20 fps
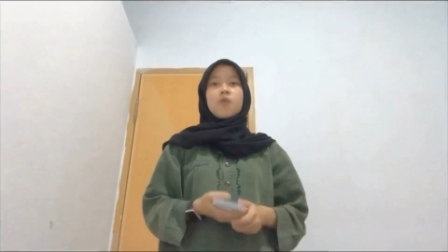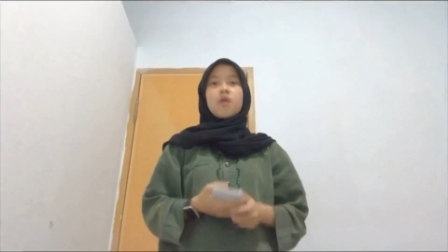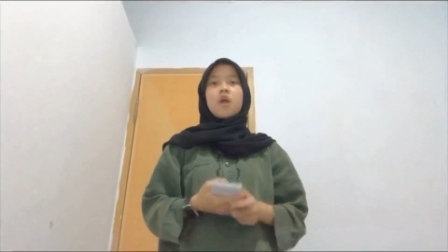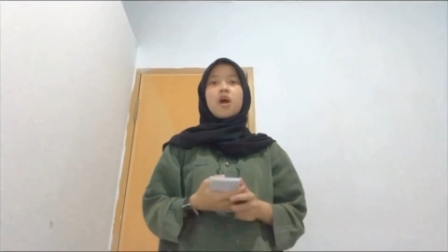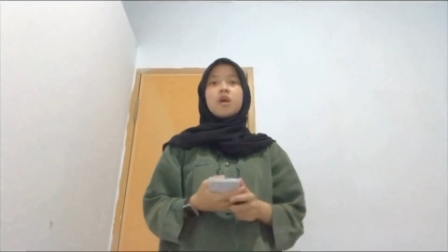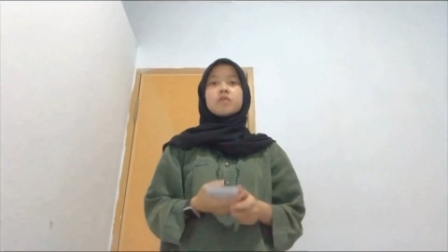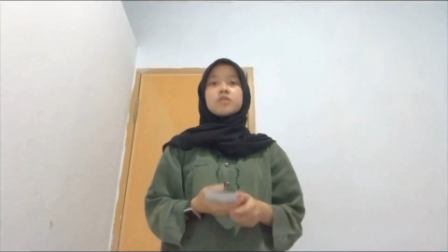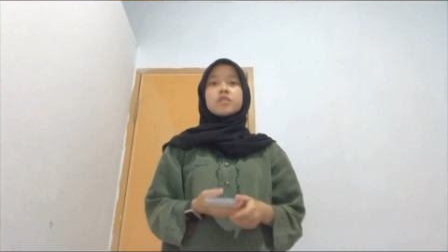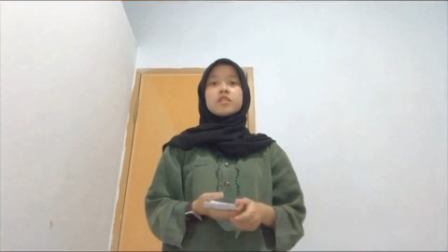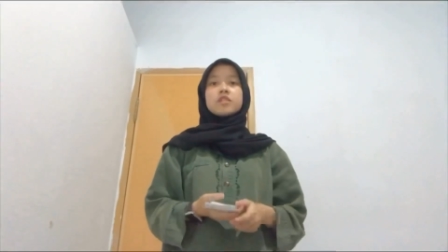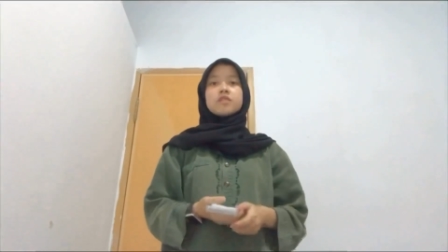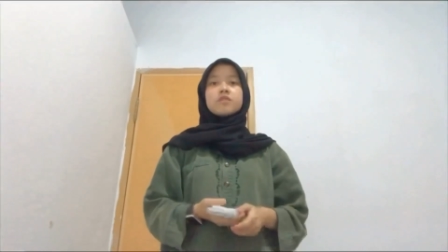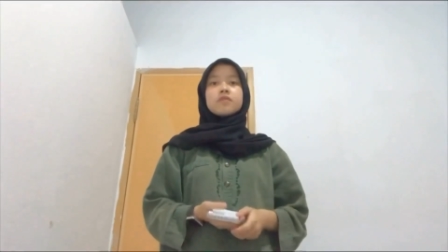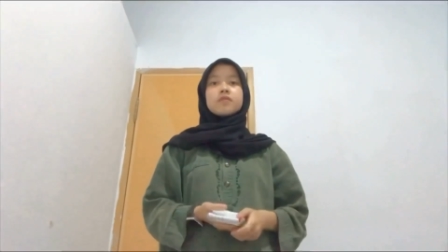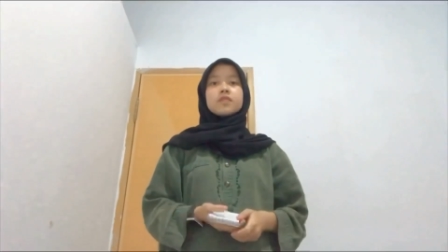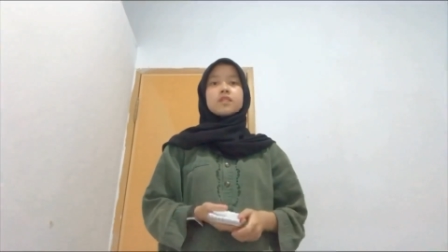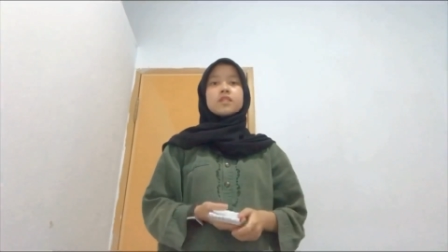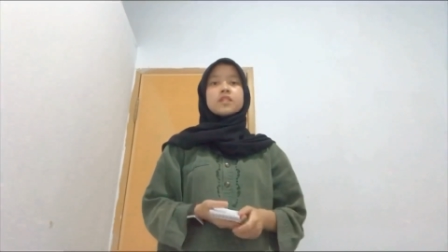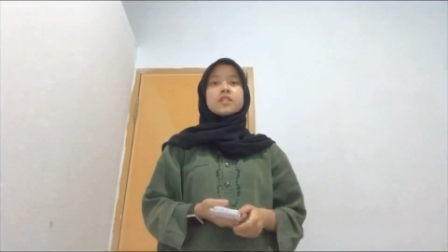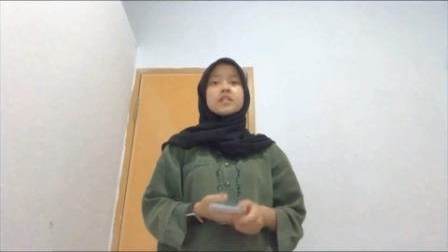observe
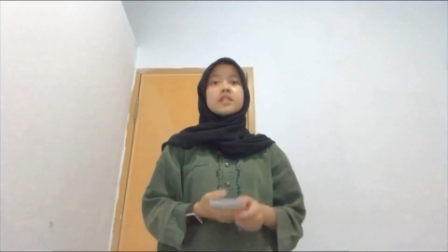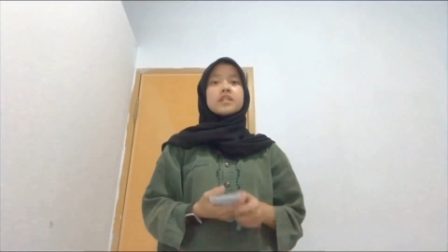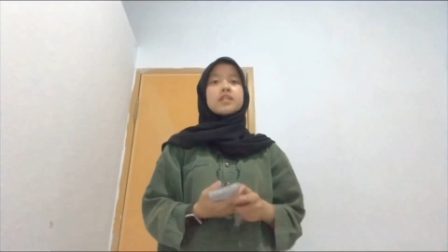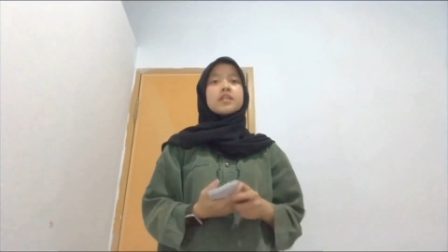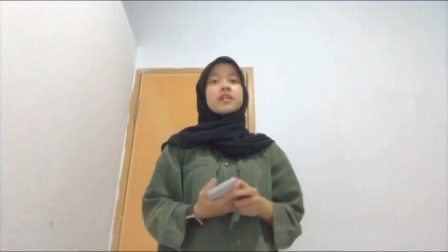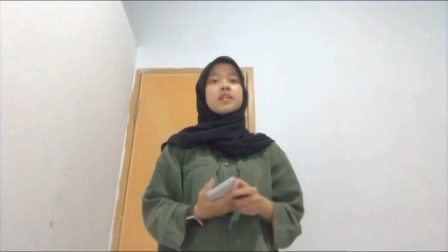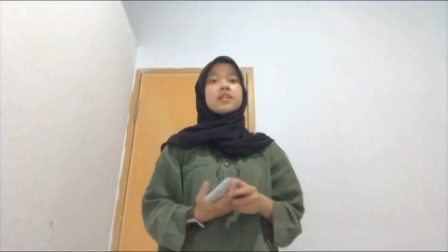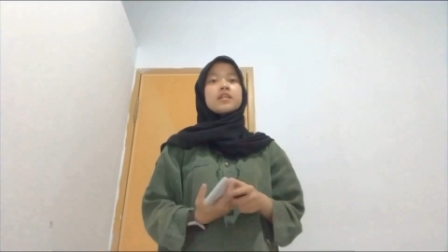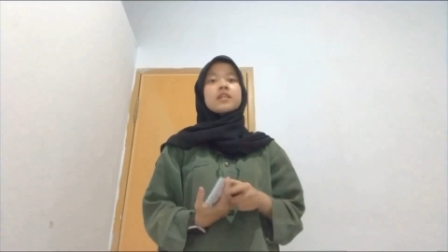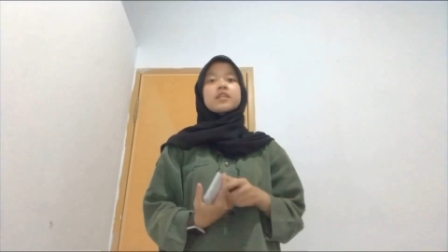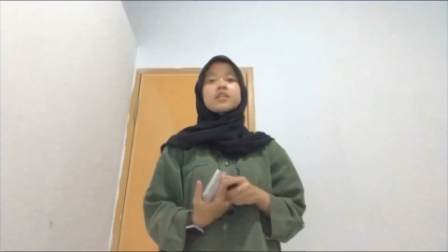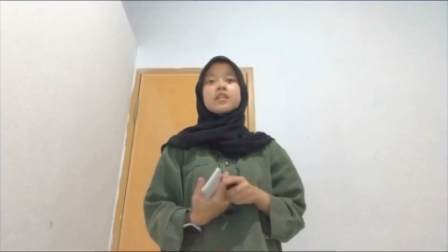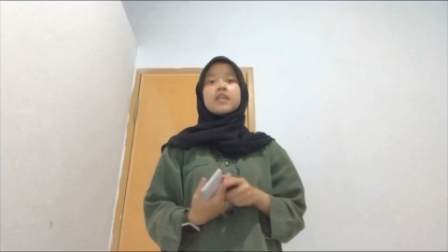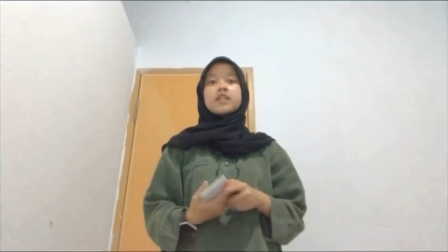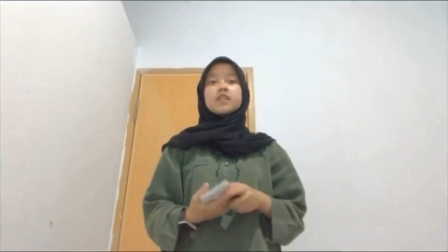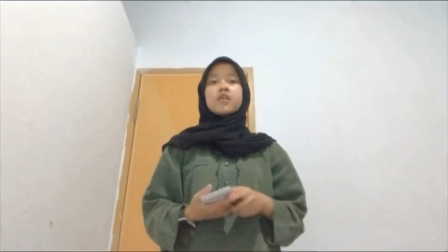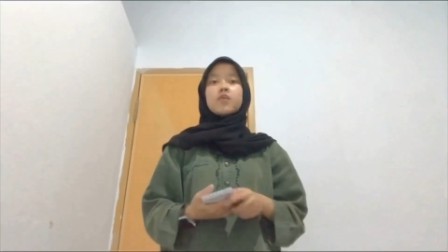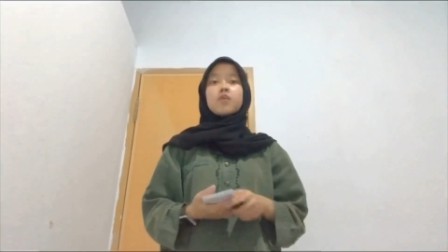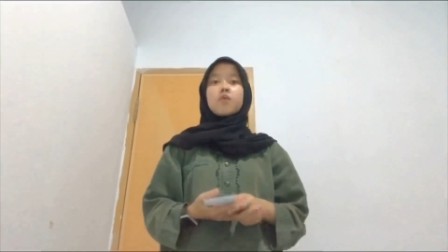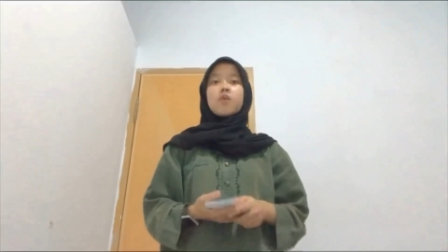first that
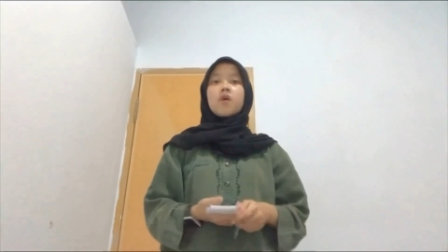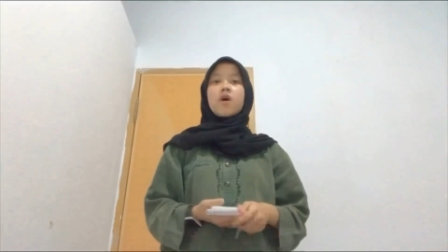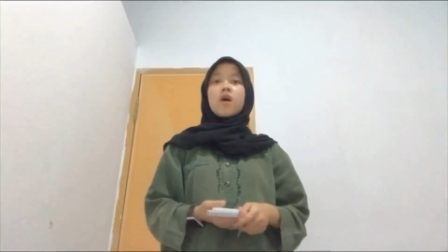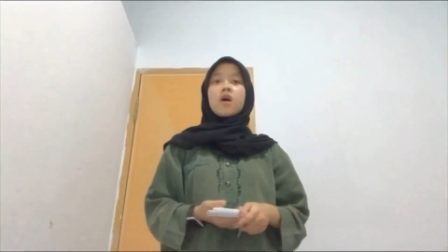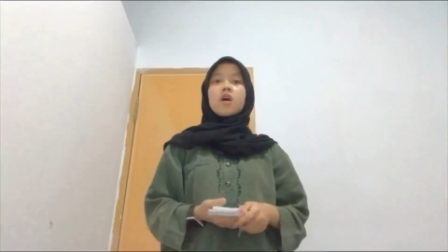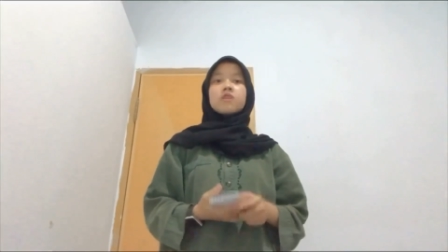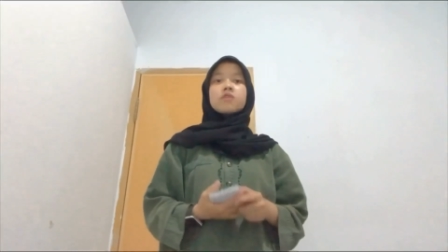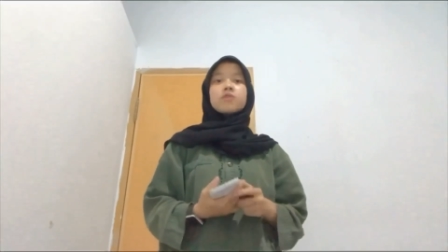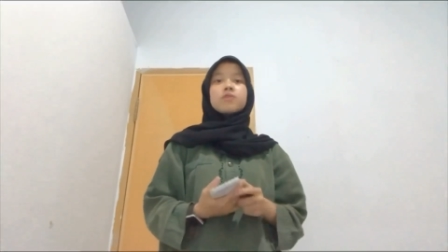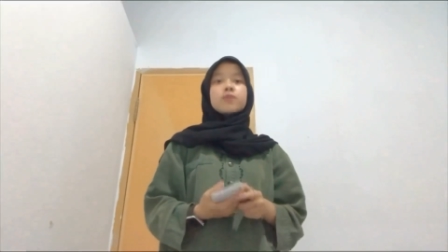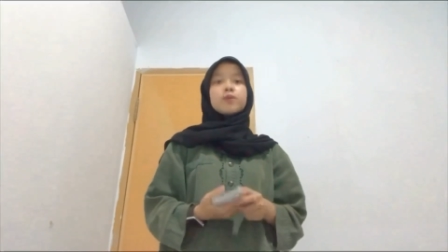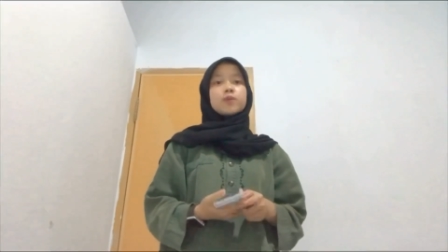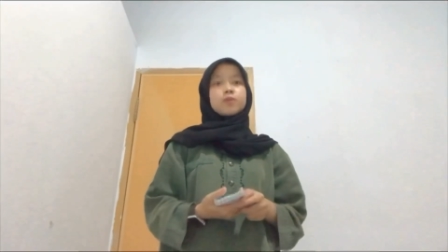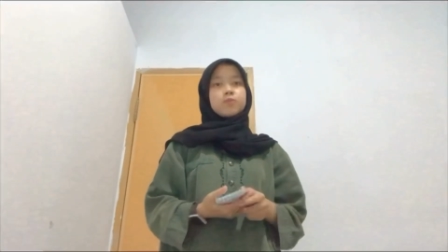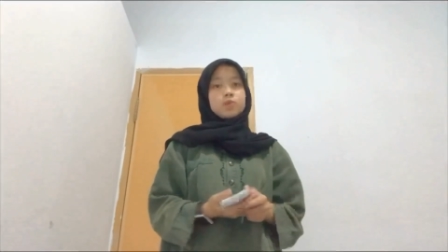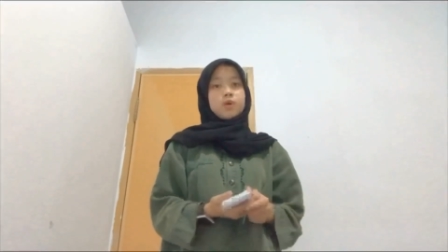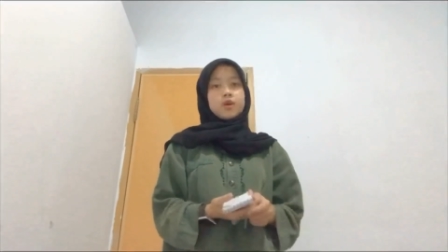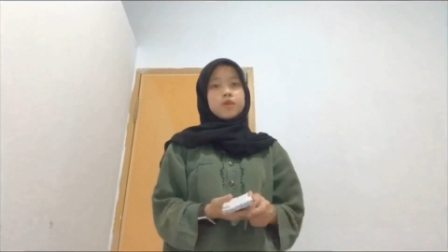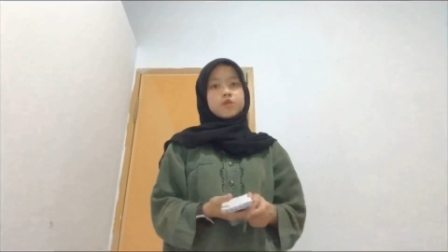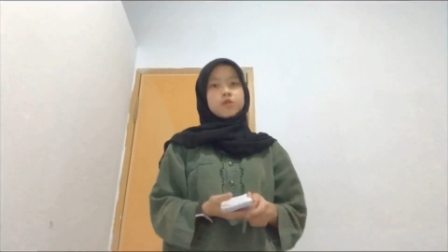one
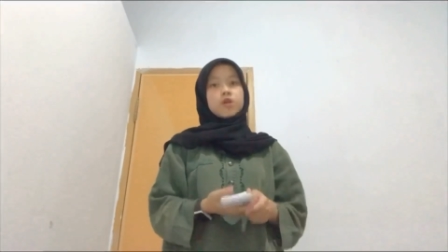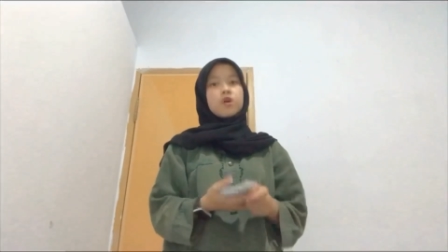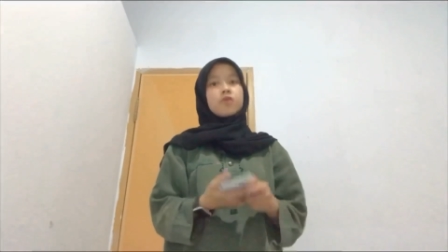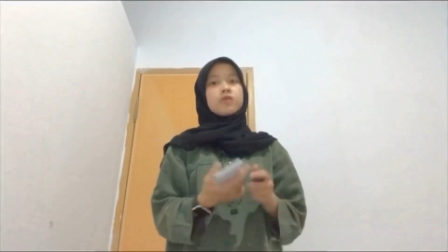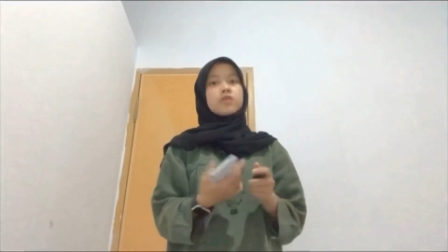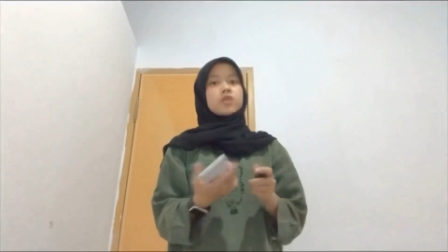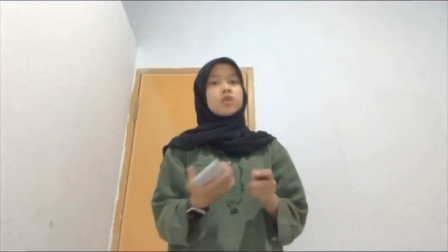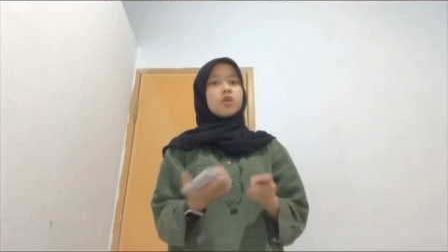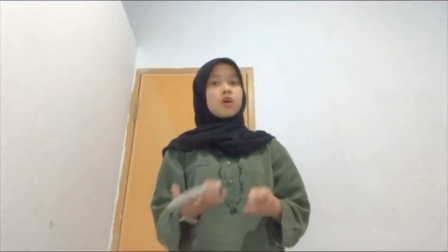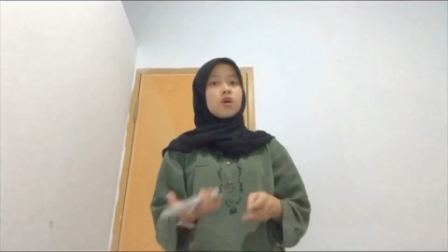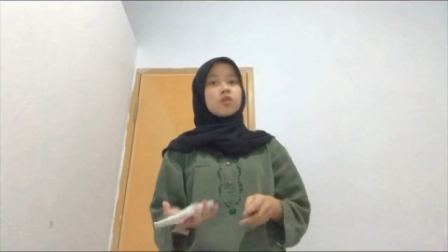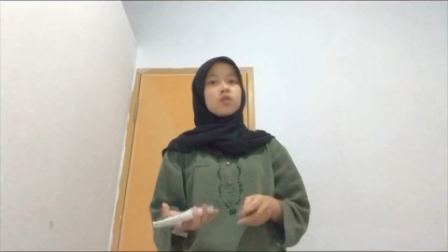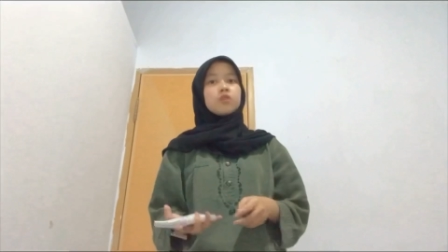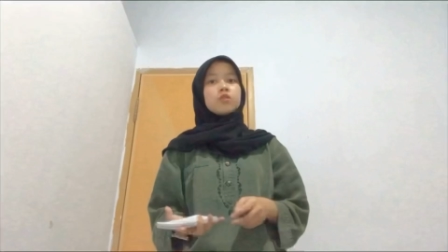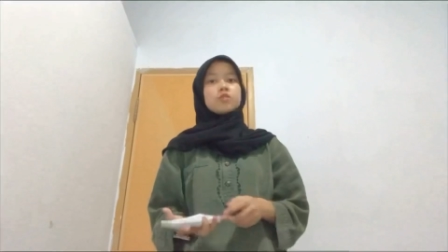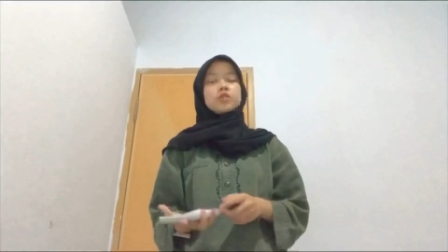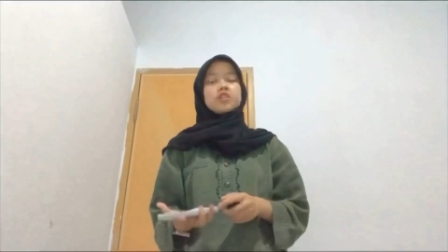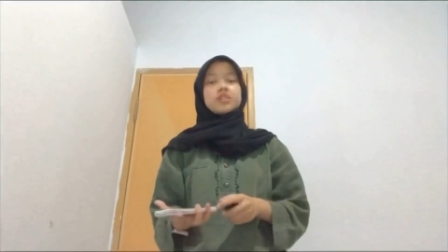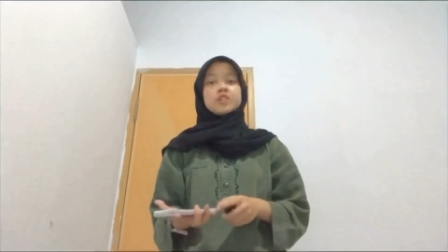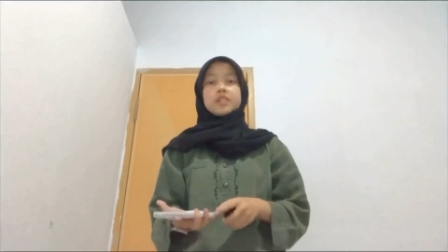purpose of the
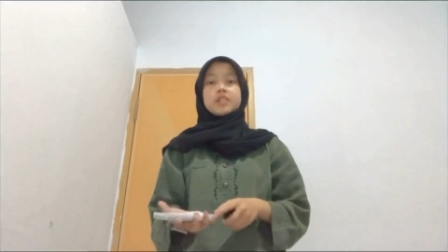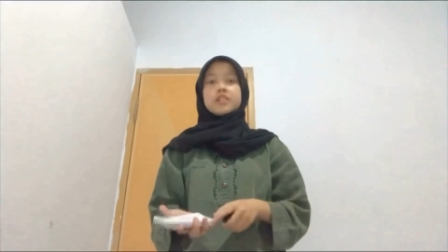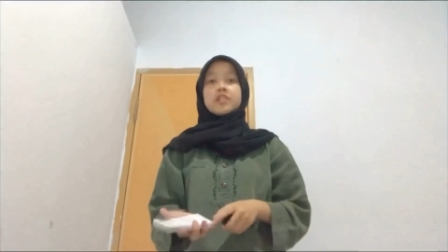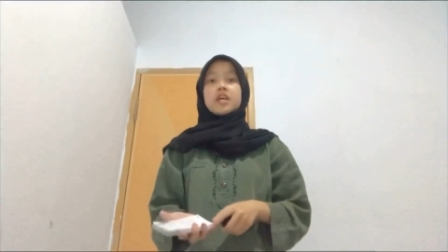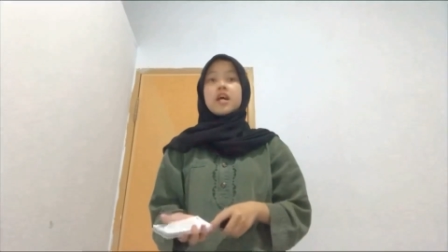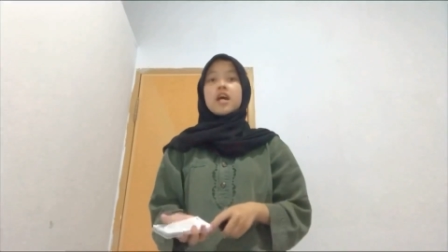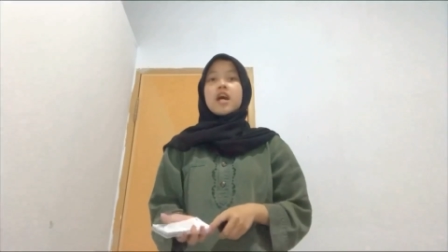conclusion